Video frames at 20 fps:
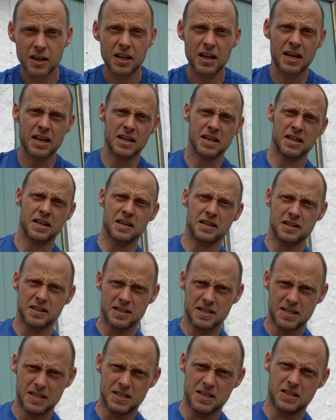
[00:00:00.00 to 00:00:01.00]
and
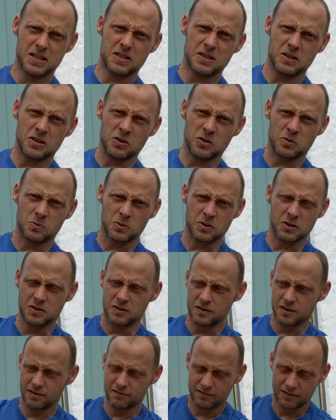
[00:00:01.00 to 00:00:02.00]
those
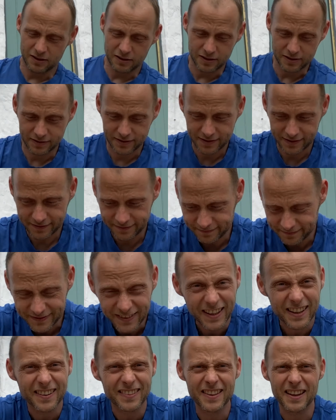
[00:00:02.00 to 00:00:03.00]
ones,
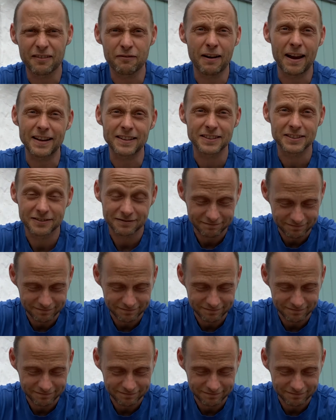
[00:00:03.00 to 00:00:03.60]
they're wrecked.